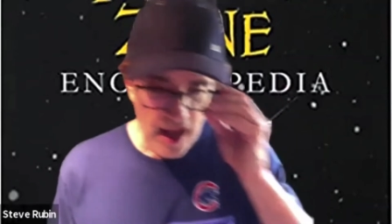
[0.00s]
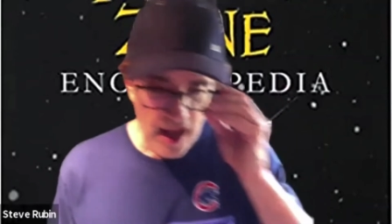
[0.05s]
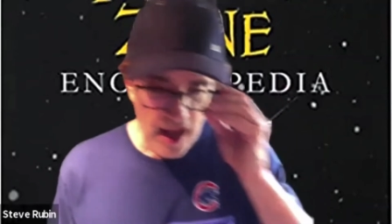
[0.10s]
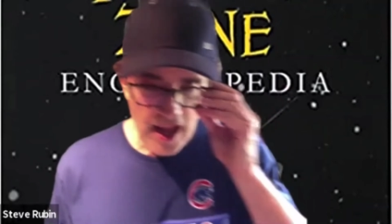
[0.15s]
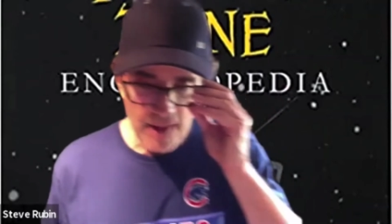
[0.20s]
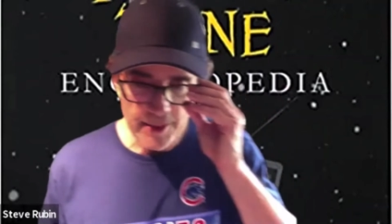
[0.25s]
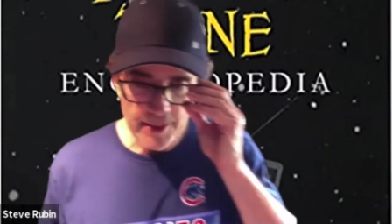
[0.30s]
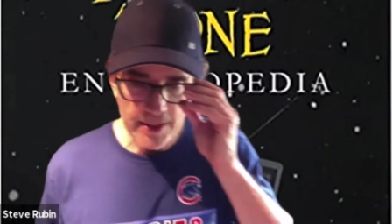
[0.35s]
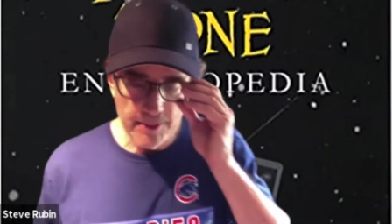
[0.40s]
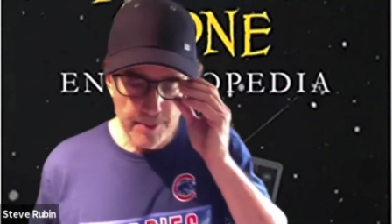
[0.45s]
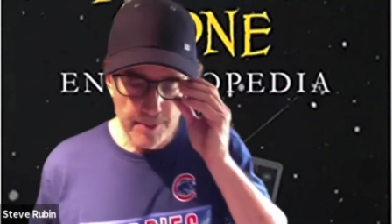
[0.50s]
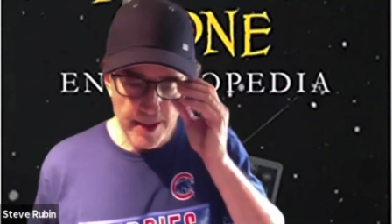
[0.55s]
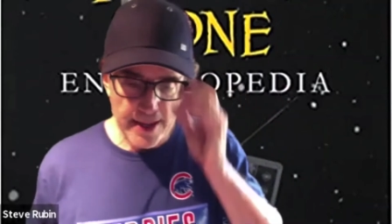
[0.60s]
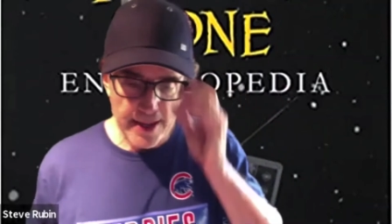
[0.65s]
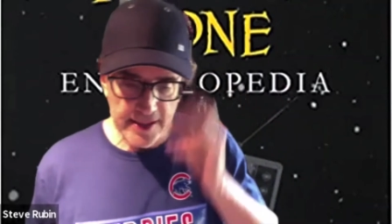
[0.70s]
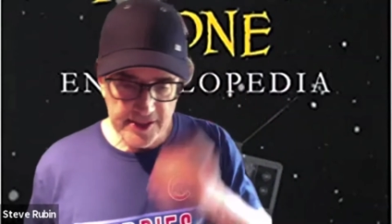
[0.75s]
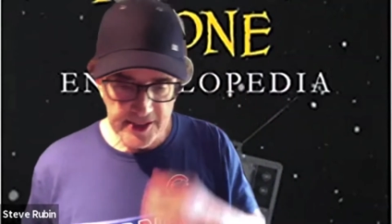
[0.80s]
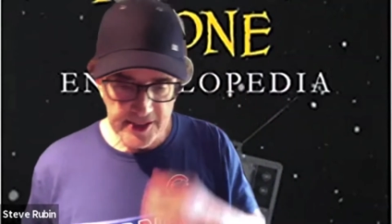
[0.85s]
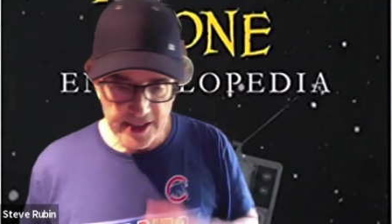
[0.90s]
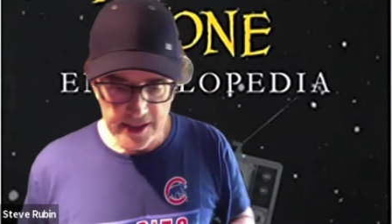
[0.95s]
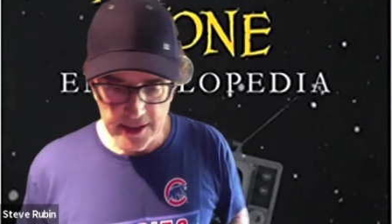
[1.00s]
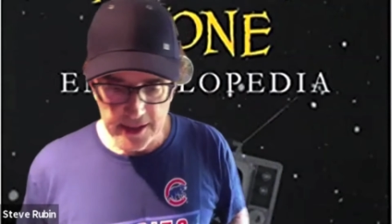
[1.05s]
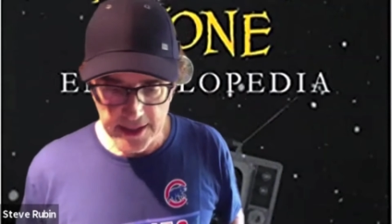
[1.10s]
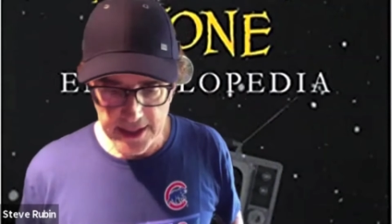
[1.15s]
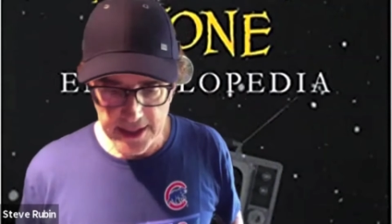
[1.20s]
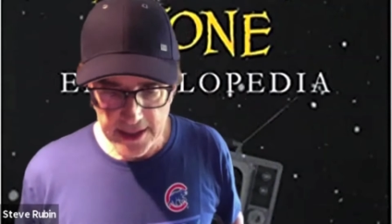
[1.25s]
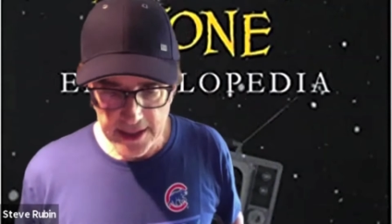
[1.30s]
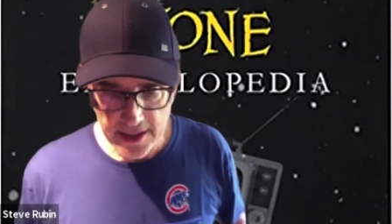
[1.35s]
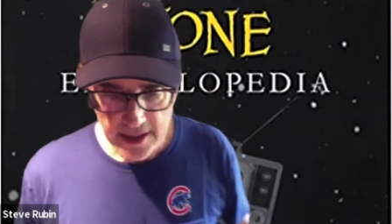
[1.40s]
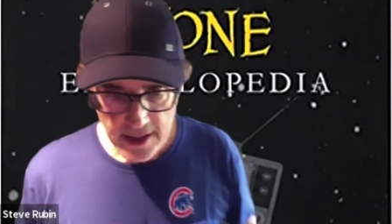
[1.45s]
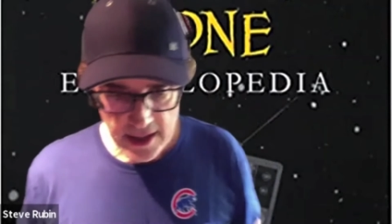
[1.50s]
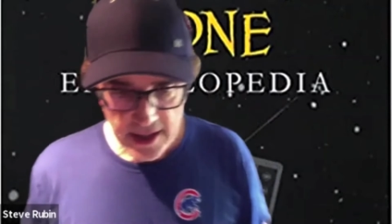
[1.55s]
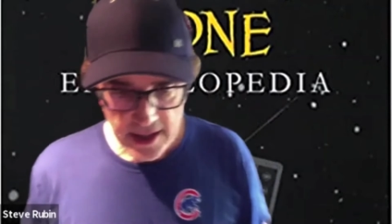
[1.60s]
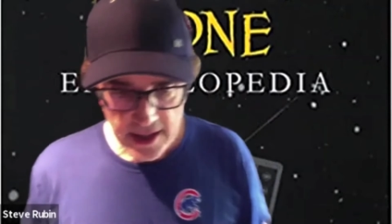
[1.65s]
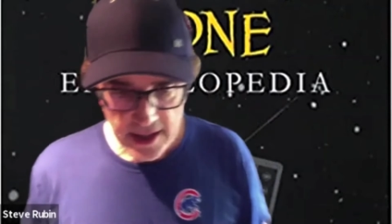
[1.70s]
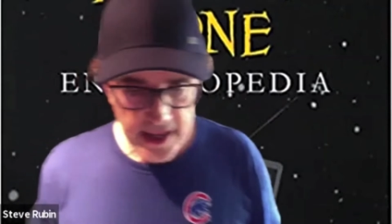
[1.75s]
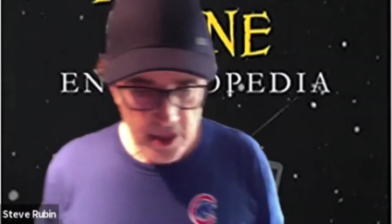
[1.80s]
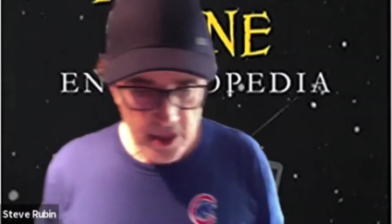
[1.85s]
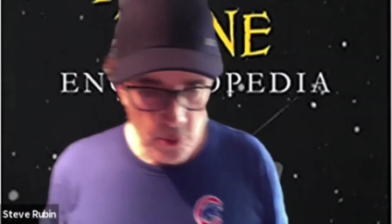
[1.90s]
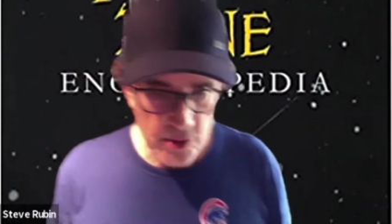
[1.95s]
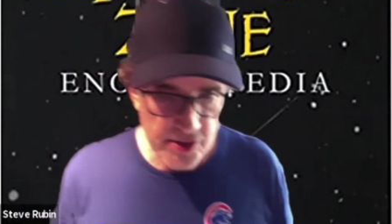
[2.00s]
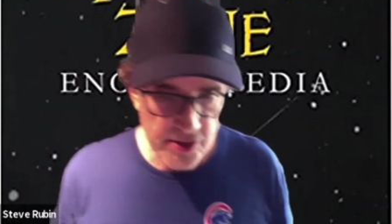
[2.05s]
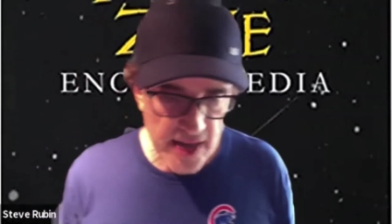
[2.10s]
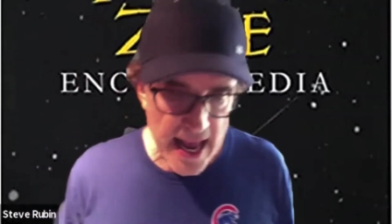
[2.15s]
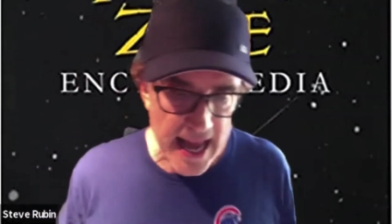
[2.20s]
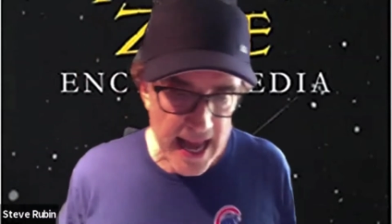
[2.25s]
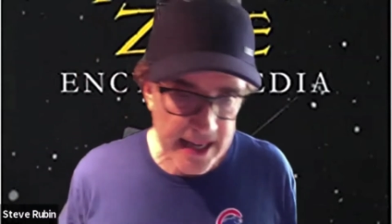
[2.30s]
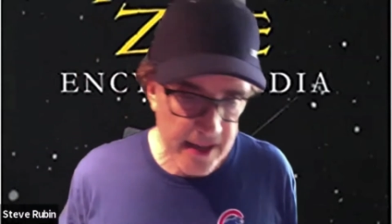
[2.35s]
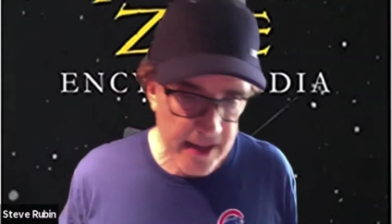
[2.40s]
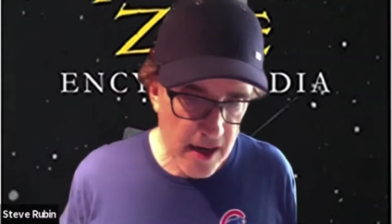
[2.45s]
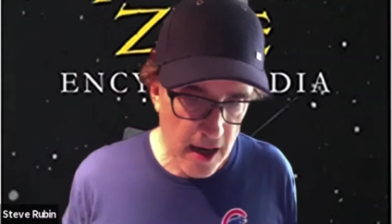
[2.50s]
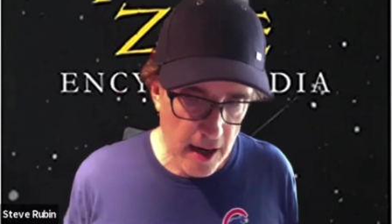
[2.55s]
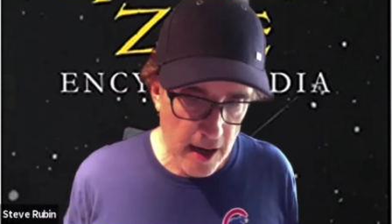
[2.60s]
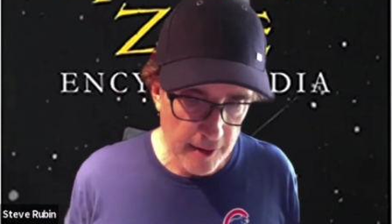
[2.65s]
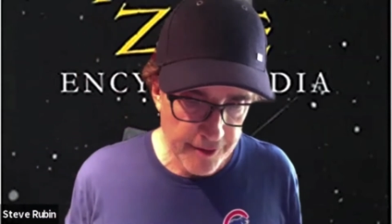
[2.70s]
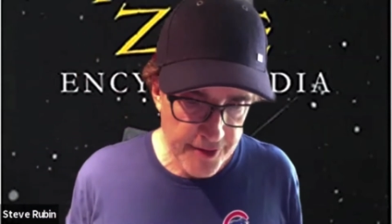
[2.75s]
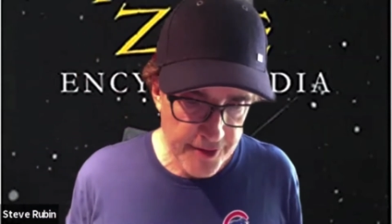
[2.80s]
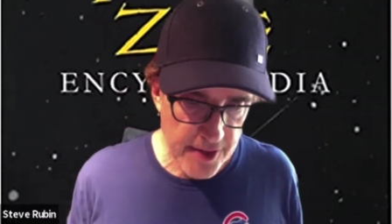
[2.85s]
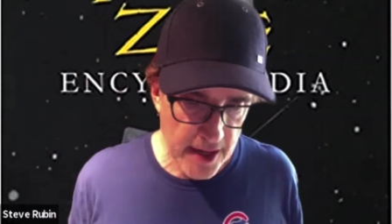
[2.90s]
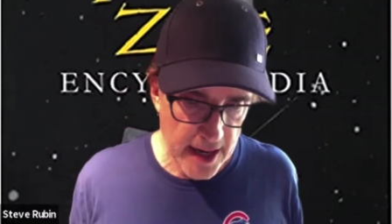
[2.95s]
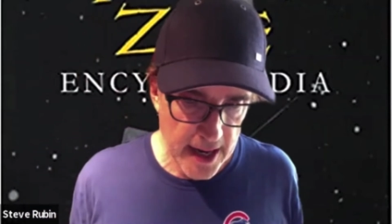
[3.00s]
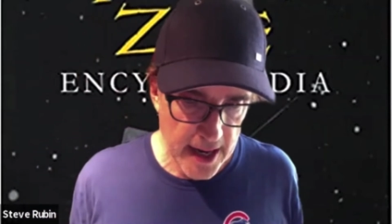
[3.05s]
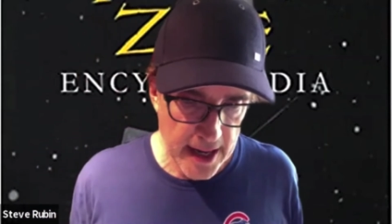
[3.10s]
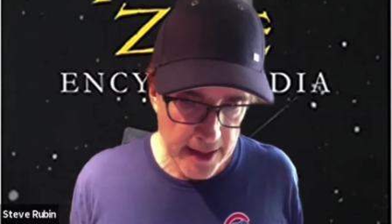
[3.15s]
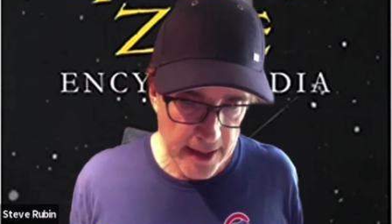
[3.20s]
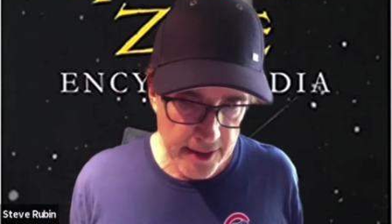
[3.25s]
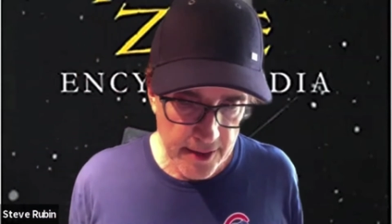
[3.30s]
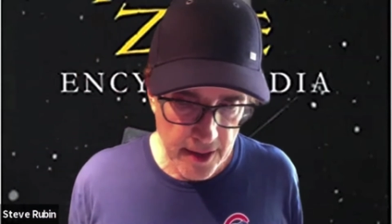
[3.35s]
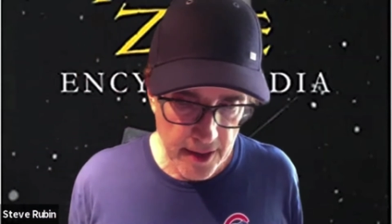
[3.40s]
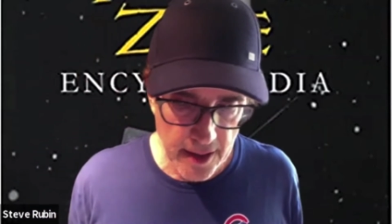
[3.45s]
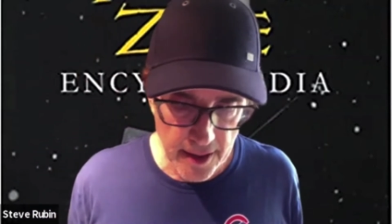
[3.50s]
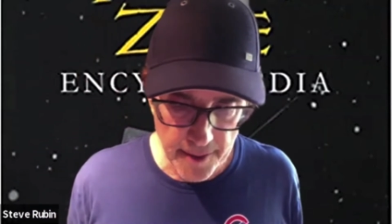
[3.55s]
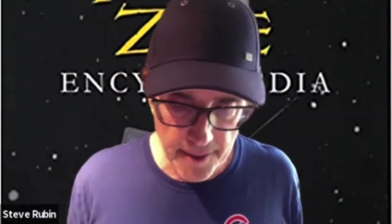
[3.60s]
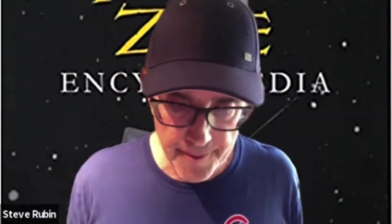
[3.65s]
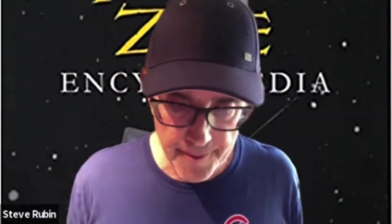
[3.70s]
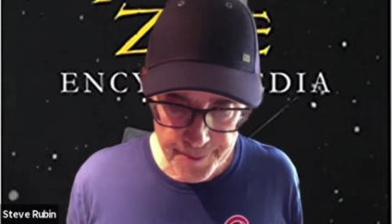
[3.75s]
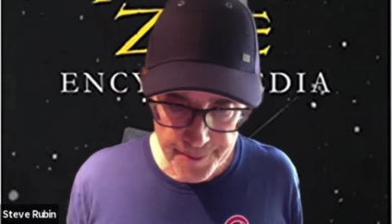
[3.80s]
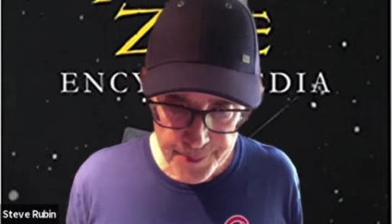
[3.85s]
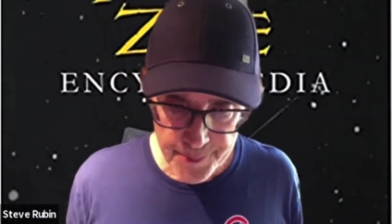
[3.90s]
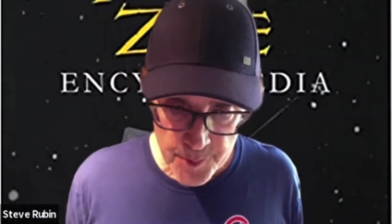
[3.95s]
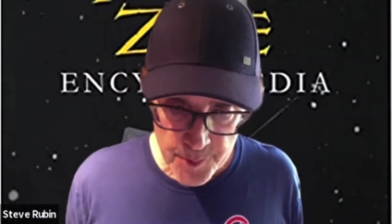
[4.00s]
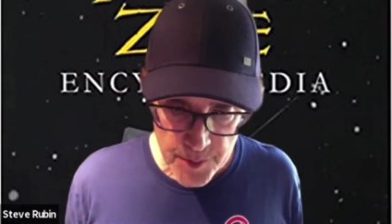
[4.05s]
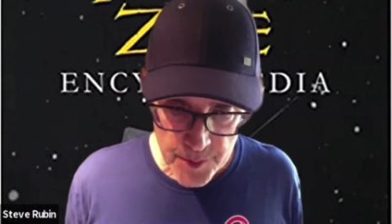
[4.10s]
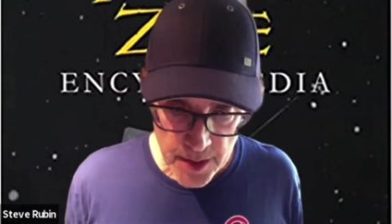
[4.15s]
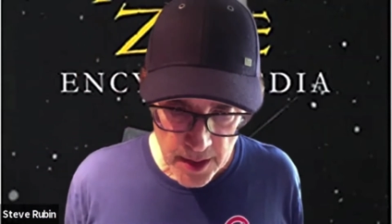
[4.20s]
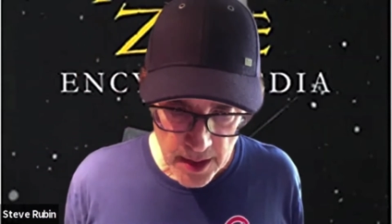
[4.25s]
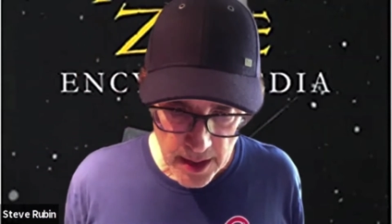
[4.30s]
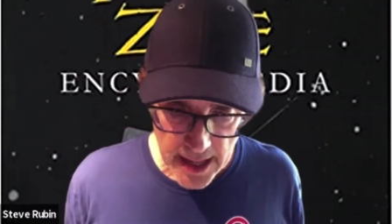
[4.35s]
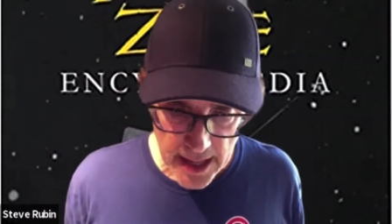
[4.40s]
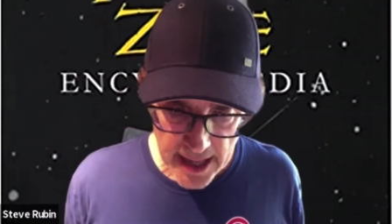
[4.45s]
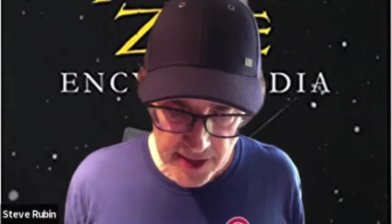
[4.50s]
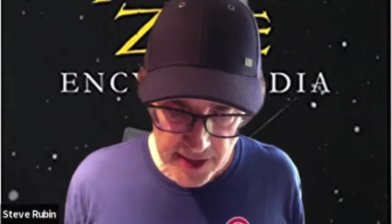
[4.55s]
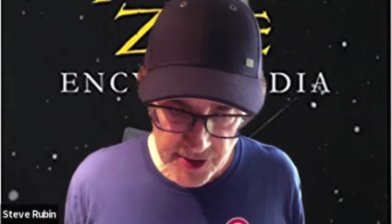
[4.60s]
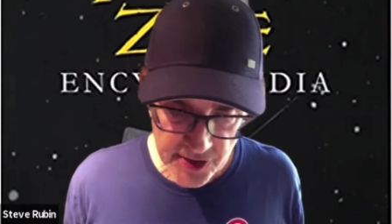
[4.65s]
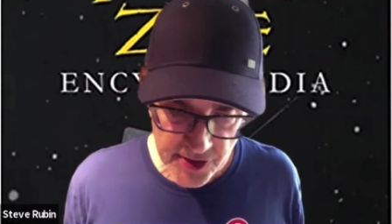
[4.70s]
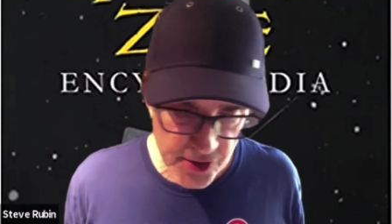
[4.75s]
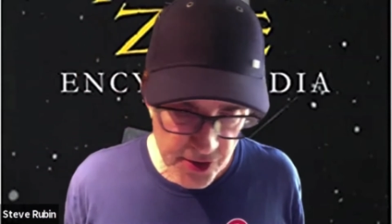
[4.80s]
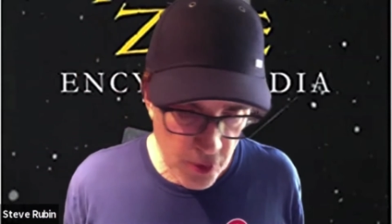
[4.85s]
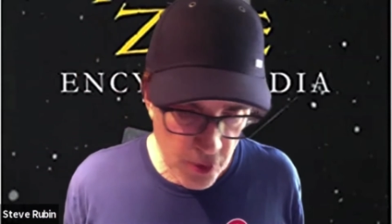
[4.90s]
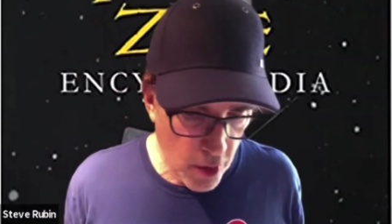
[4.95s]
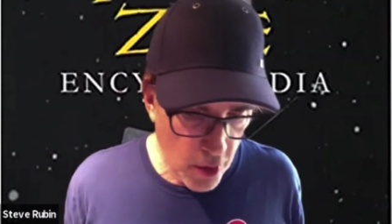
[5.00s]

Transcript: I mean, basically, he was handcuffed. And um, as the story